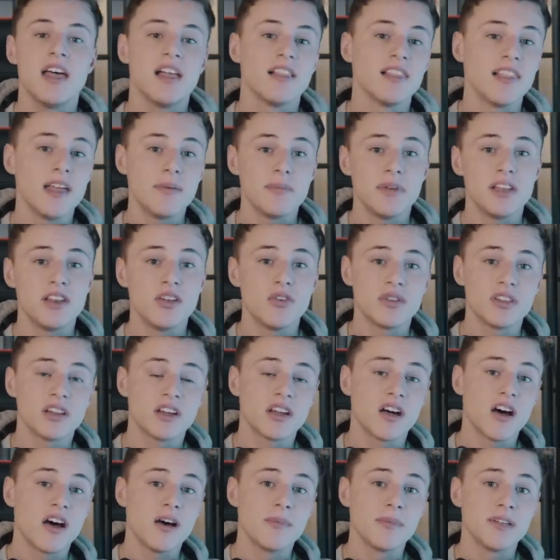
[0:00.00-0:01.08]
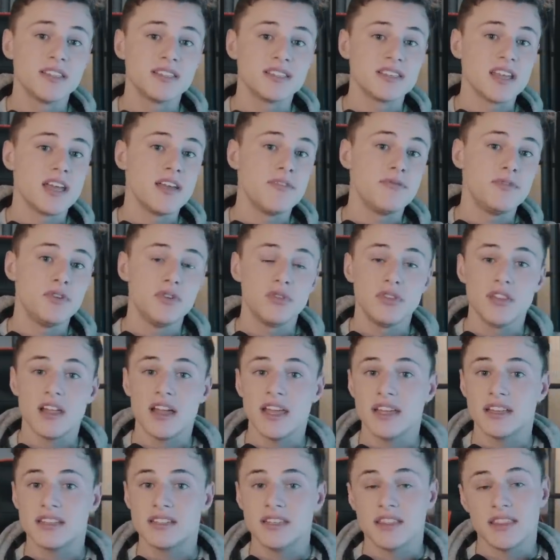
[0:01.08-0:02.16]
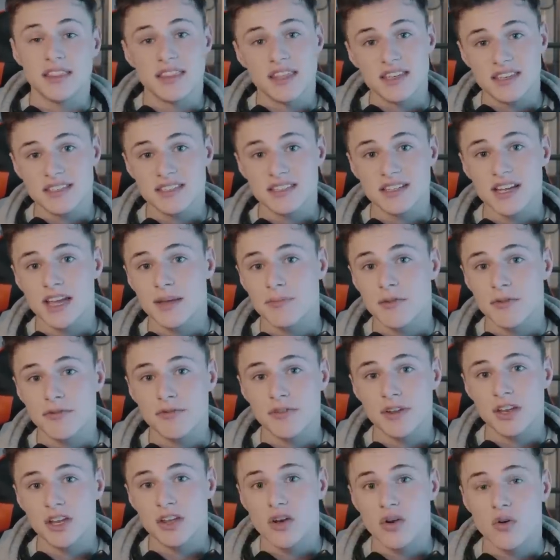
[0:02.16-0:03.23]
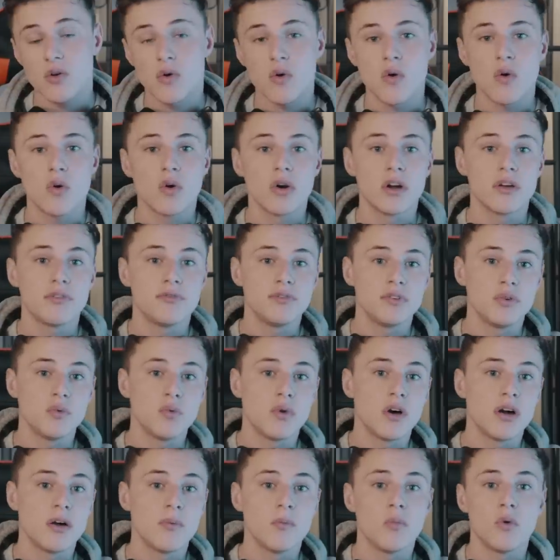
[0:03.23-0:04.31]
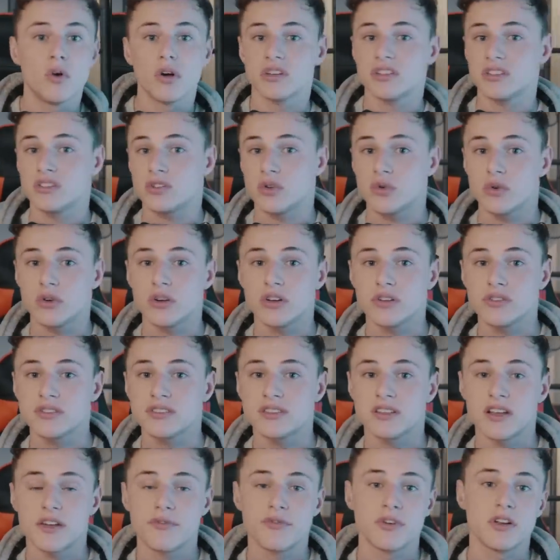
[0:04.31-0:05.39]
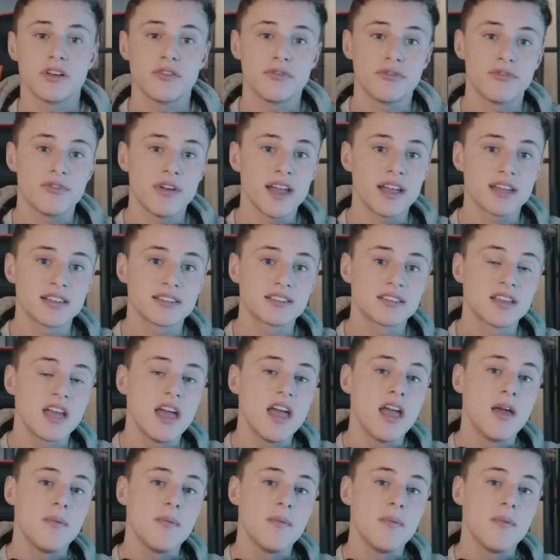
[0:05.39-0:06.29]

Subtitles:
Let me know in the comments if you liked this type of video or if you want more tutorial stuff on effects,